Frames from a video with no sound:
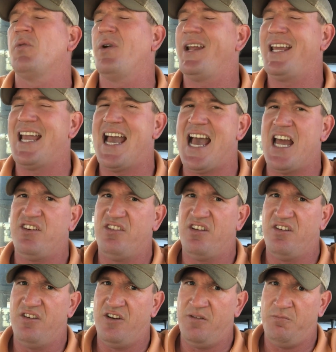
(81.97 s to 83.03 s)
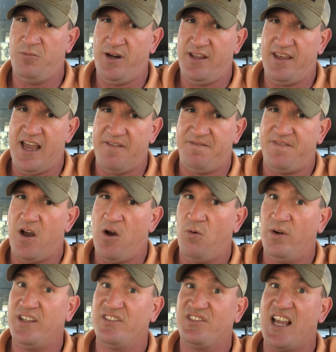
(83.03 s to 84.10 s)
But when he got done with that
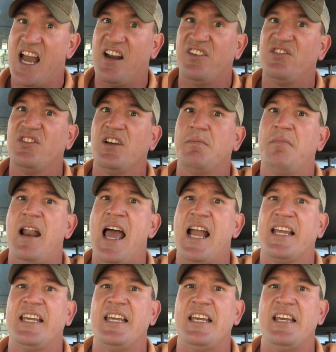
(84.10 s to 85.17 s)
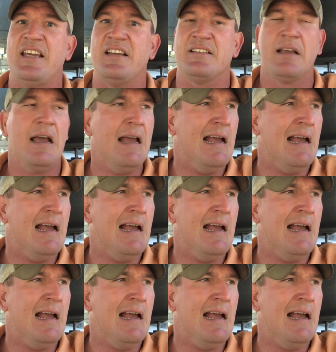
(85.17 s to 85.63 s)
phone, it sounded something like this.